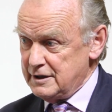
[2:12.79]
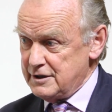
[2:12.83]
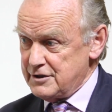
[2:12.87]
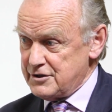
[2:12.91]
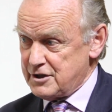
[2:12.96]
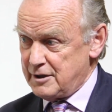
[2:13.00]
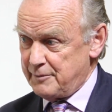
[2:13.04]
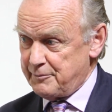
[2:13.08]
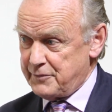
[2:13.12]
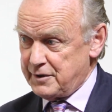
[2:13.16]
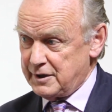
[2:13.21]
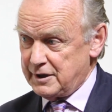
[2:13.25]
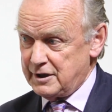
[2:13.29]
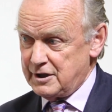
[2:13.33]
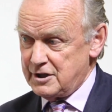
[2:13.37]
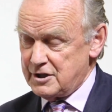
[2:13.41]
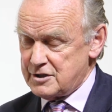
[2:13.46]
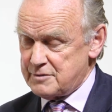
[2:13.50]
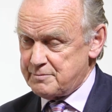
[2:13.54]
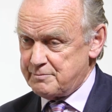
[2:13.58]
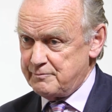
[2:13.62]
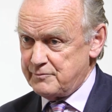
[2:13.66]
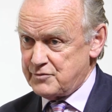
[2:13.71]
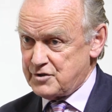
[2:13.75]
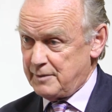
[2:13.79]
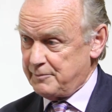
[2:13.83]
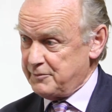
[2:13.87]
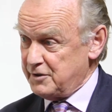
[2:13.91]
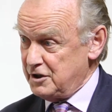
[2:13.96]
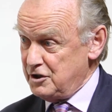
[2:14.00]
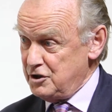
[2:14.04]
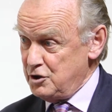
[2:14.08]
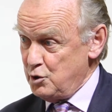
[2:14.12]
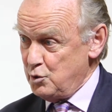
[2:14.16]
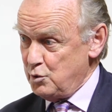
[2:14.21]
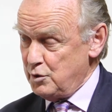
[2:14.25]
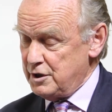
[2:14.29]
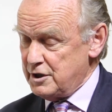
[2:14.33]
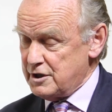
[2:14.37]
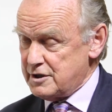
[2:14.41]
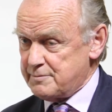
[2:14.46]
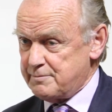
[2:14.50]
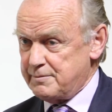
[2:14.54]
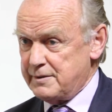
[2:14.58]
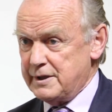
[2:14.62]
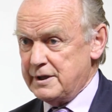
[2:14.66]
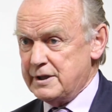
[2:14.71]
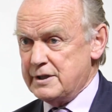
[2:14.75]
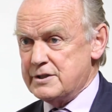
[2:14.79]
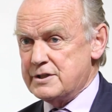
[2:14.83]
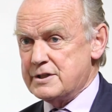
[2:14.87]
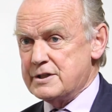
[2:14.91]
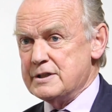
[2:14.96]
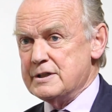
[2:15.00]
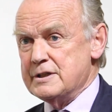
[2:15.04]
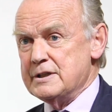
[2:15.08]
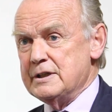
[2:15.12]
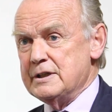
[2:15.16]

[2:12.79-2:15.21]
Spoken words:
something new in its place.